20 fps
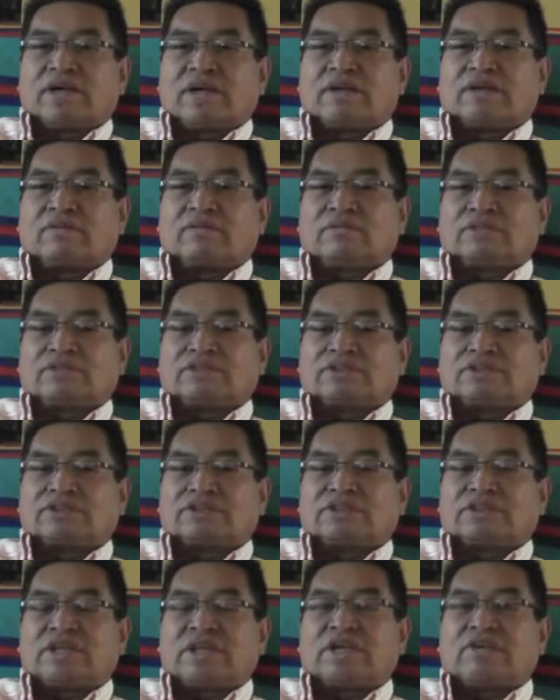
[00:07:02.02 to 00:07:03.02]
not only
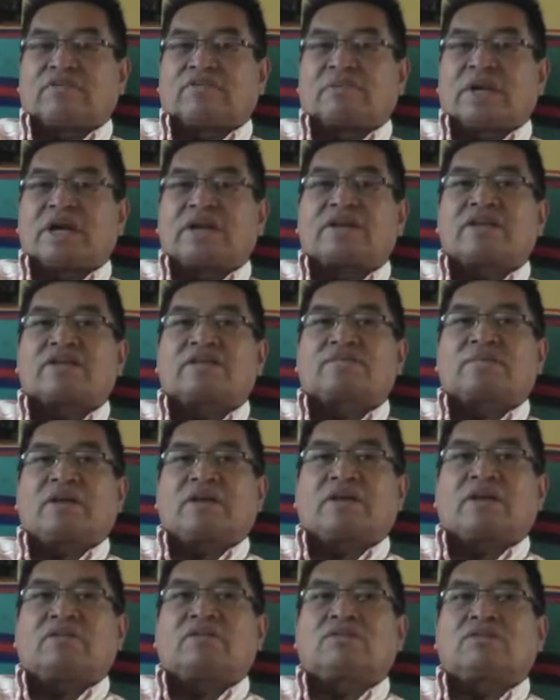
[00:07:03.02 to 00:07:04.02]
just Native Americans,
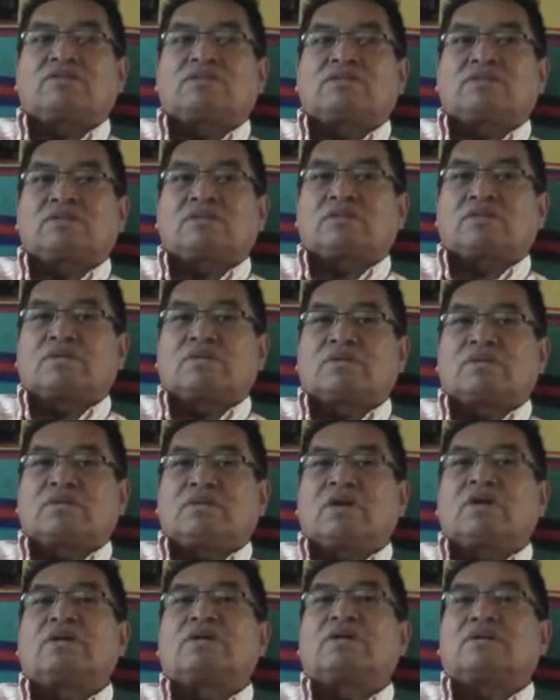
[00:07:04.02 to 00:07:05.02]
but also to
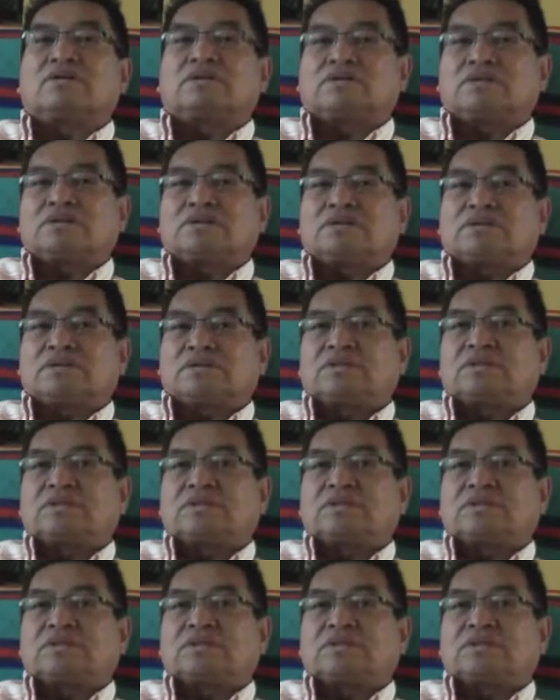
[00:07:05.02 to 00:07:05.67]
girls,